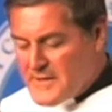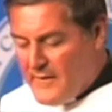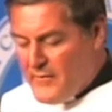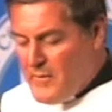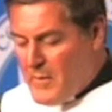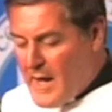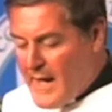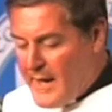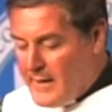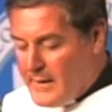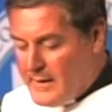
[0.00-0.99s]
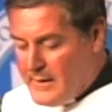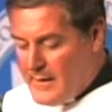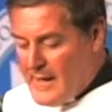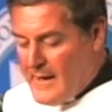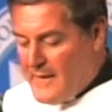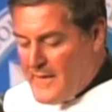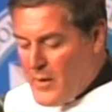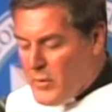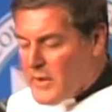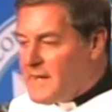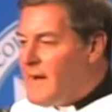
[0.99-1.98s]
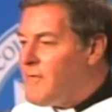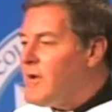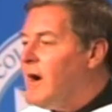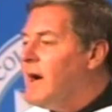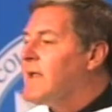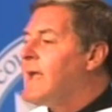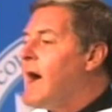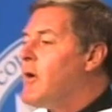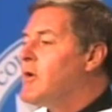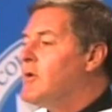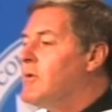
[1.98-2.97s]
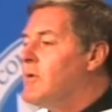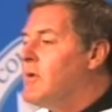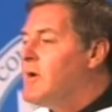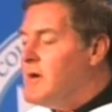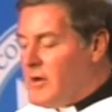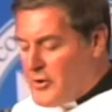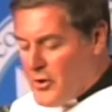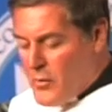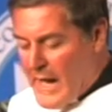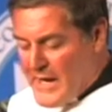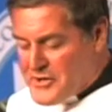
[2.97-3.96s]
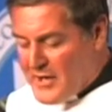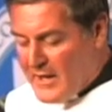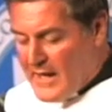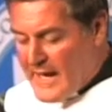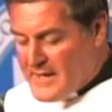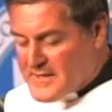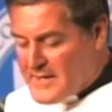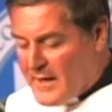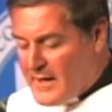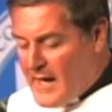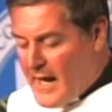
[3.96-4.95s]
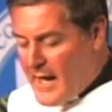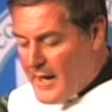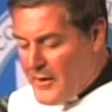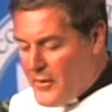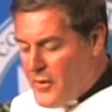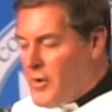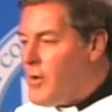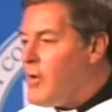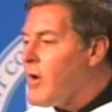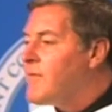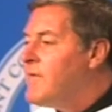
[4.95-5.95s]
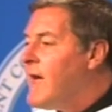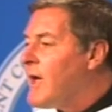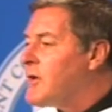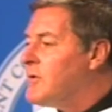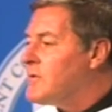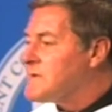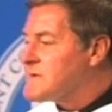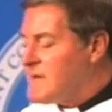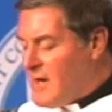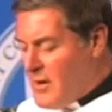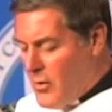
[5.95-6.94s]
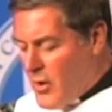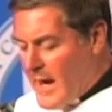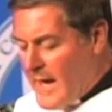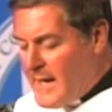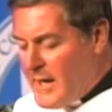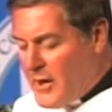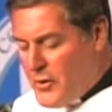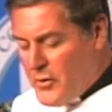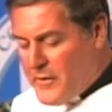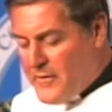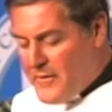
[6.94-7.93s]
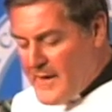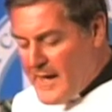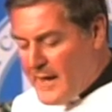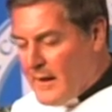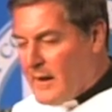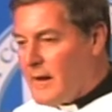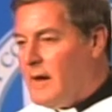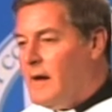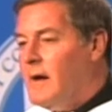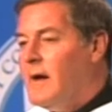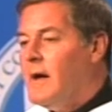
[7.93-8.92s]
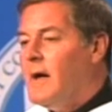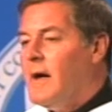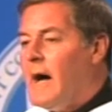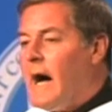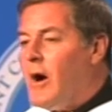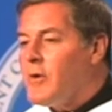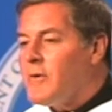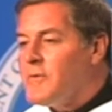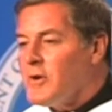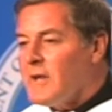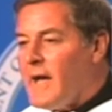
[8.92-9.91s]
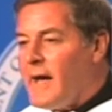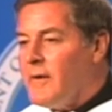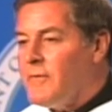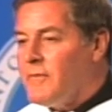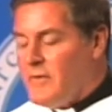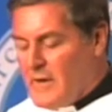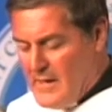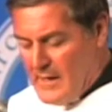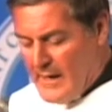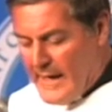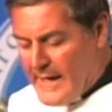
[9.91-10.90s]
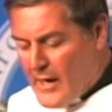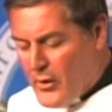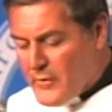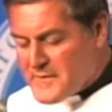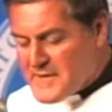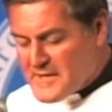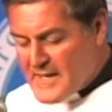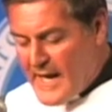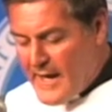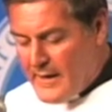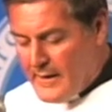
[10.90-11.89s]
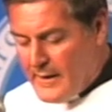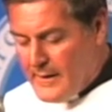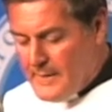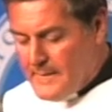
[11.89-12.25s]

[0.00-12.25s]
of the mind. They will never allow you to rationalize God or values or any good thing out of your life and out of society.